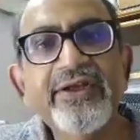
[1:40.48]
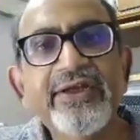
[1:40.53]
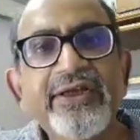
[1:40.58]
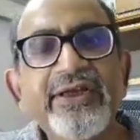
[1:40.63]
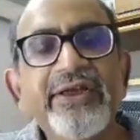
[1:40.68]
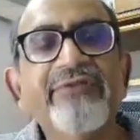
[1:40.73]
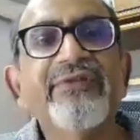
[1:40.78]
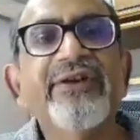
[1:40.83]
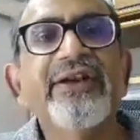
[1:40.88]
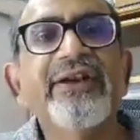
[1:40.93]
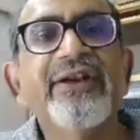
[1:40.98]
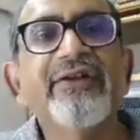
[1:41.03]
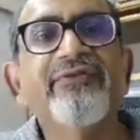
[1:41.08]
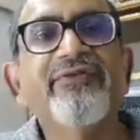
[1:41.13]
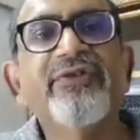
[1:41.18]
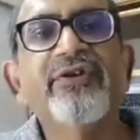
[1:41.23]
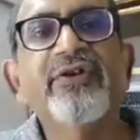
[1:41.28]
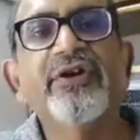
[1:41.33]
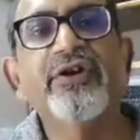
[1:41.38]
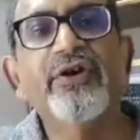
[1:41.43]
even if
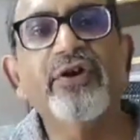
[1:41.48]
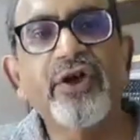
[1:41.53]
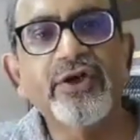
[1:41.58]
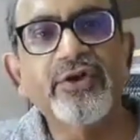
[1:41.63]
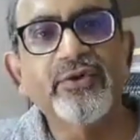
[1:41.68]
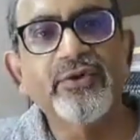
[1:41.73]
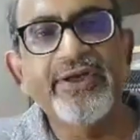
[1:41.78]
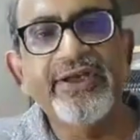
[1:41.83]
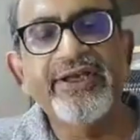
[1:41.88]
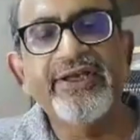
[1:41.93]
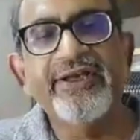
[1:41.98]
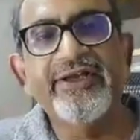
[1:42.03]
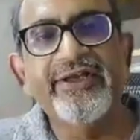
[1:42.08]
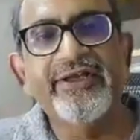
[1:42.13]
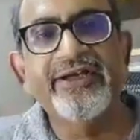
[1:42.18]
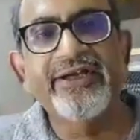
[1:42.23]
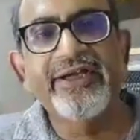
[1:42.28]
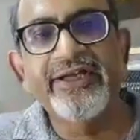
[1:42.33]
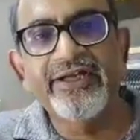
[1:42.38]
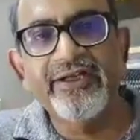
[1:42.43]
you are not doing a
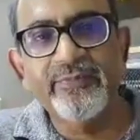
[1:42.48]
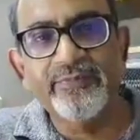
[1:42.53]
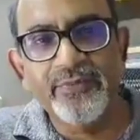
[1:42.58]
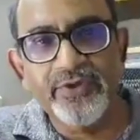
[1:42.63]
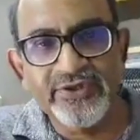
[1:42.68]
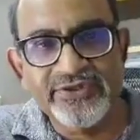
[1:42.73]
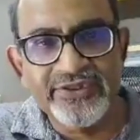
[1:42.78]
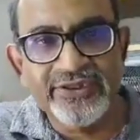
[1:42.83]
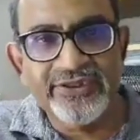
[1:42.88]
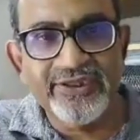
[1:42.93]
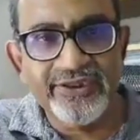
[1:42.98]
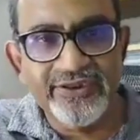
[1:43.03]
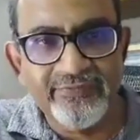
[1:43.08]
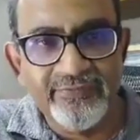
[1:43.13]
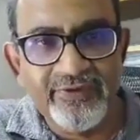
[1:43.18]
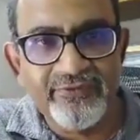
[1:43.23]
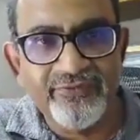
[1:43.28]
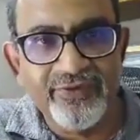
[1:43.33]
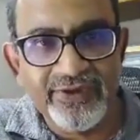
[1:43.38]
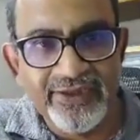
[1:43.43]
radical
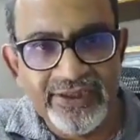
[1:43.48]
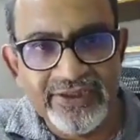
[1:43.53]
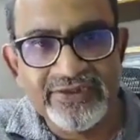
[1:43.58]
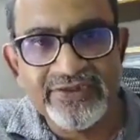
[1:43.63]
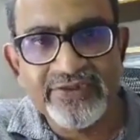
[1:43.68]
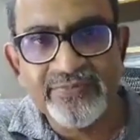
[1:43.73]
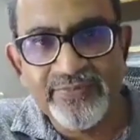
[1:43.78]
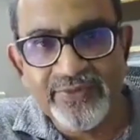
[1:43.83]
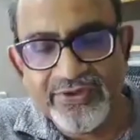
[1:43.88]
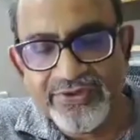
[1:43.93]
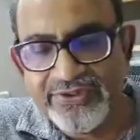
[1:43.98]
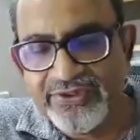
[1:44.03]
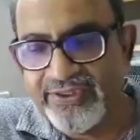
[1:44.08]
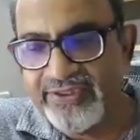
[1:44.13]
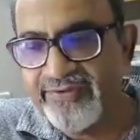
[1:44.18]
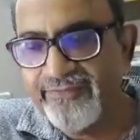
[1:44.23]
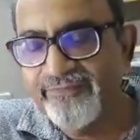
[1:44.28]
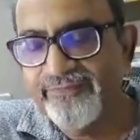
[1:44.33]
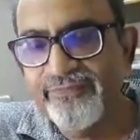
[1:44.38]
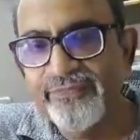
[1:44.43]
prostatectomy for cancer
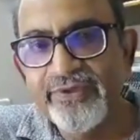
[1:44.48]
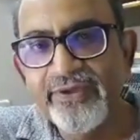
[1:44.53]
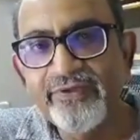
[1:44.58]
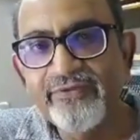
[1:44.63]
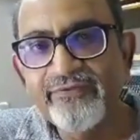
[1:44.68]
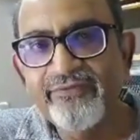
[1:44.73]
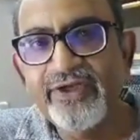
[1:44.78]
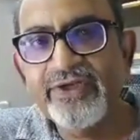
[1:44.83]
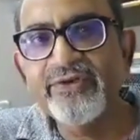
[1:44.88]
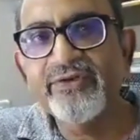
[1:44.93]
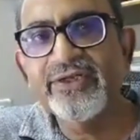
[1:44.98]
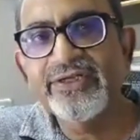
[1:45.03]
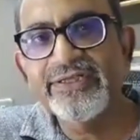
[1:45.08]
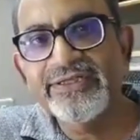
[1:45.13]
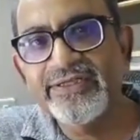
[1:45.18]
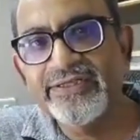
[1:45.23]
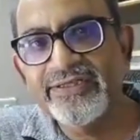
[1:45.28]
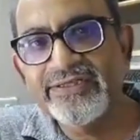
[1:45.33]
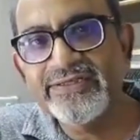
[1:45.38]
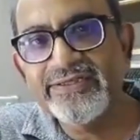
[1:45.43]
prostate, when you are a
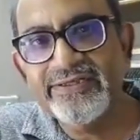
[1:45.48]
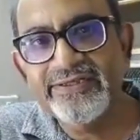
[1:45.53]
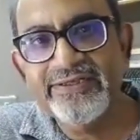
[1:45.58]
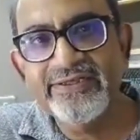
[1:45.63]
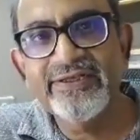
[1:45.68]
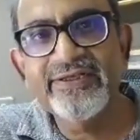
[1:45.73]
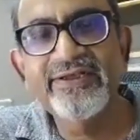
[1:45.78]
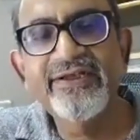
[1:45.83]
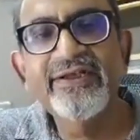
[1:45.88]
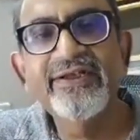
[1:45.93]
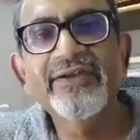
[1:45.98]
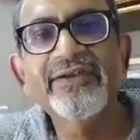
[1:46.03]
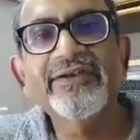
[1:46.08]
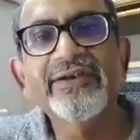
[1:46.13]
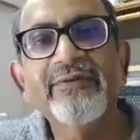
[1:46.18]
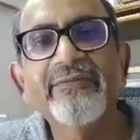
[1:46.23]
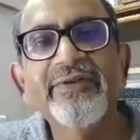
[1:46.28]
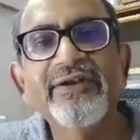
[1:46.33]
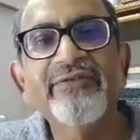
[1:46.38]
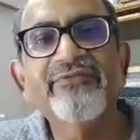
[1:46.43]
general surgeon,
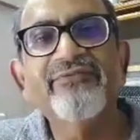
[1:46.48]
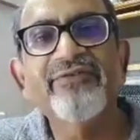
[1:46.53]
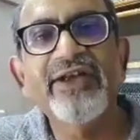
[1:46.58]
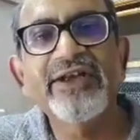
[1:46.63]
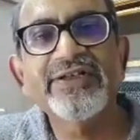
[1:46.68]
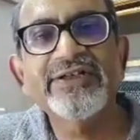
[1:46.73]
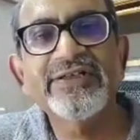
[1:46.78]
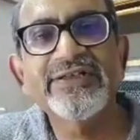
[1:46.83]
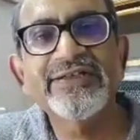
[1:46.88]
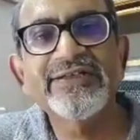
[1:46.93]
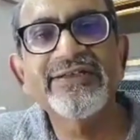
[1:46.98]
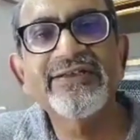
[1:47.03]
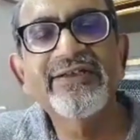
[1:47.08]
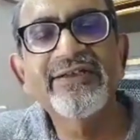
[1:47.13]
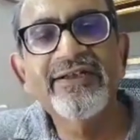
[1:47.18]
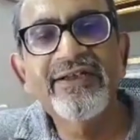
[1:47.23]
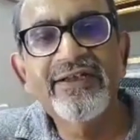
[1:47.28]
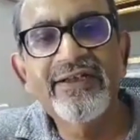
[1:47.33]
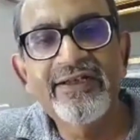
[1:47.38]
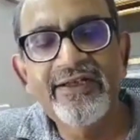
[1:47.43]
somebody flashes
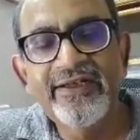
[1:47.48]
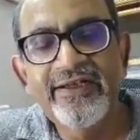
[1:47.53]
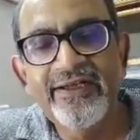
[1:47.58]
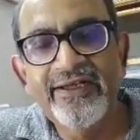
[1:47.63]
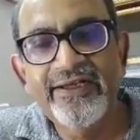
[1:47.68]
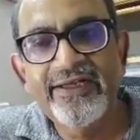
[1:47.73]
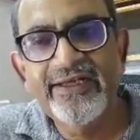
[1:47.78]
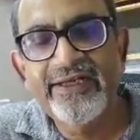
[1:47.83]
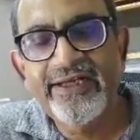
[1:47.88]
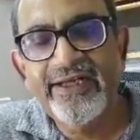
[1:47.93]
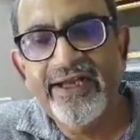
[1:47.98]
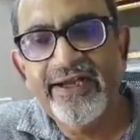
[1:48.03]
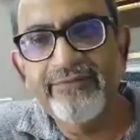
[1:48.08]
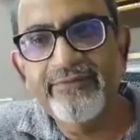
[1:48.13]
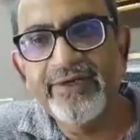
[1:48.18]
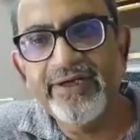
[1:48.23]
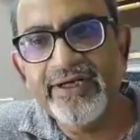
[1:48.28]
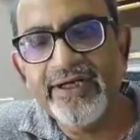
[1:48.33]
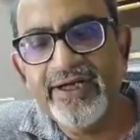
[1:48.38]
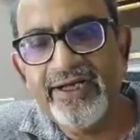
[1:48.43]
a
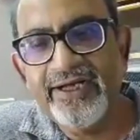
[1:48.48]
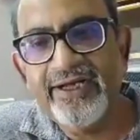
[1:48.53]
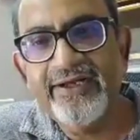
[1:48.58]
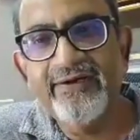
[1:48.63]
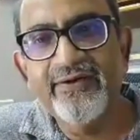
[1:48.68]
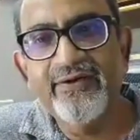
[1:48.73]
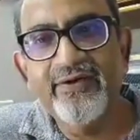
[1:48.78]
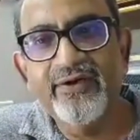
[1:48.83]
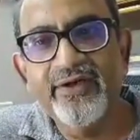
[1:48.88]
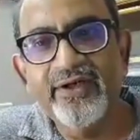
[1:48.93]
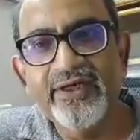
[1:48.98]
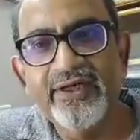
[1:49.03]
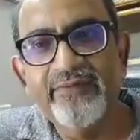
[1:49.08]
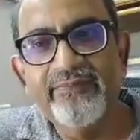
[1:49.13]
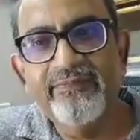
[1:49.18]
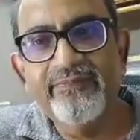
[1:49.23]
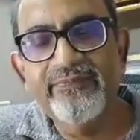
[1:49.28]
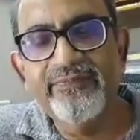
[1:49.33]
MRI or a